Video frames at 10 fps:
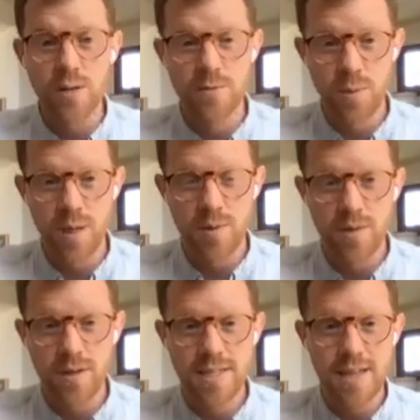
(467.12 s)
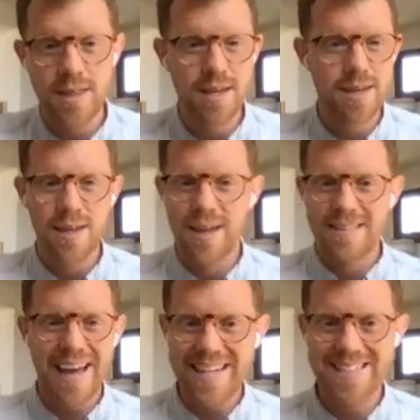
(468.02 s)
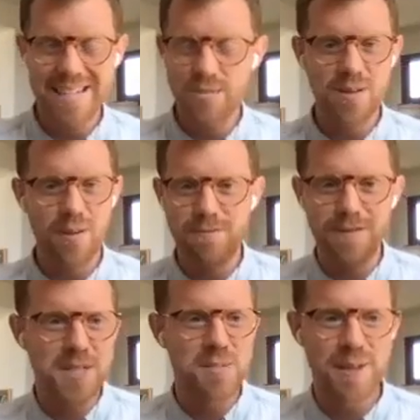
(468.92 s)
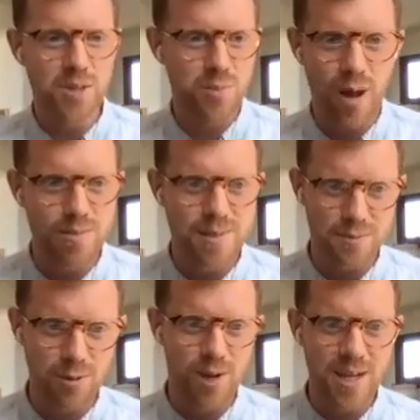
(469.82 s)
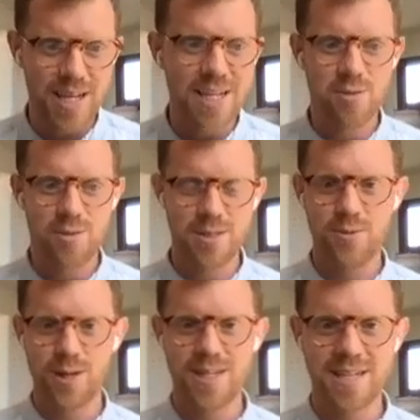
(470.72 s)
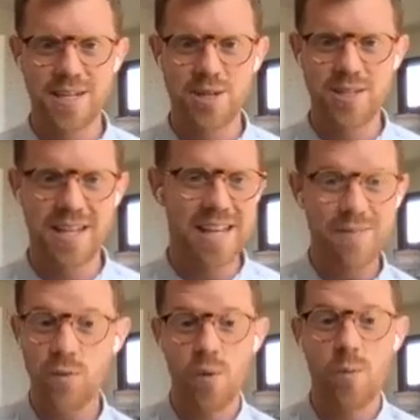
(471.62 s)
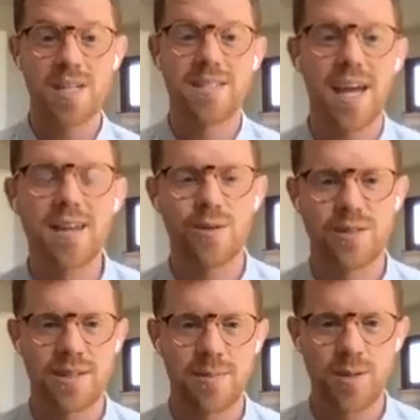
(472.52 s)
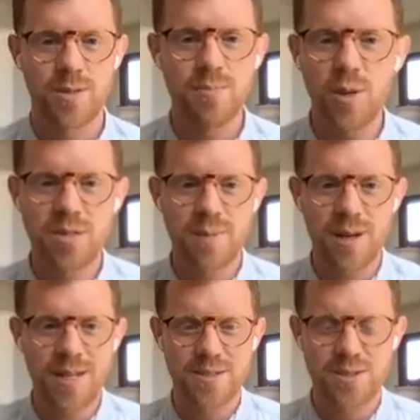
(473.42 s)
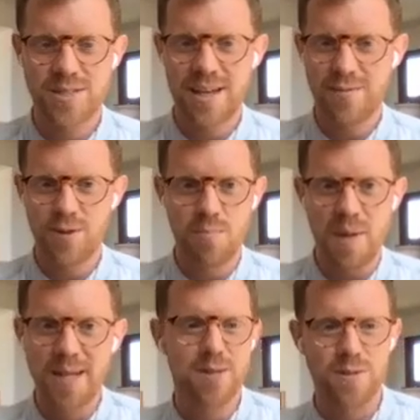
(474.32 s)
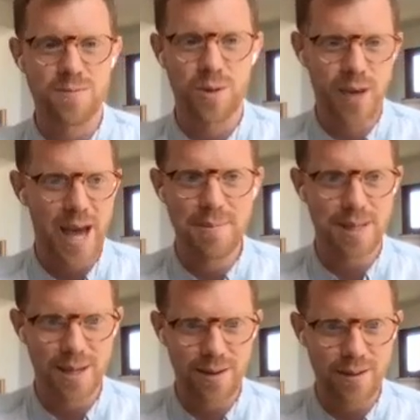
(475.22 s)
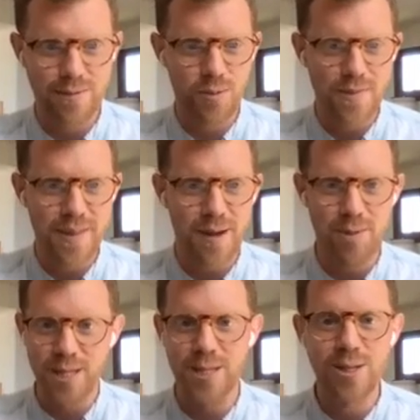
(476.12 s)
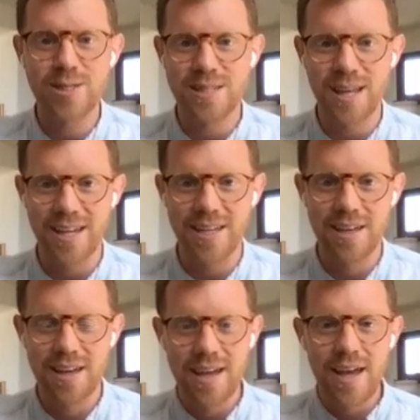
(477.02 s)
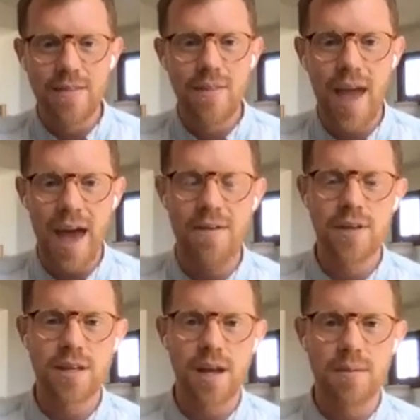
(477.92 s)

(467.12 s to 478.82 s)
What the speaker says: for people, because I think that's one of our fundamental problems that we're running into as an organization, is that even when we say those numbers, most Americans just have no mental vocabulary for what that really looks like. They haven't,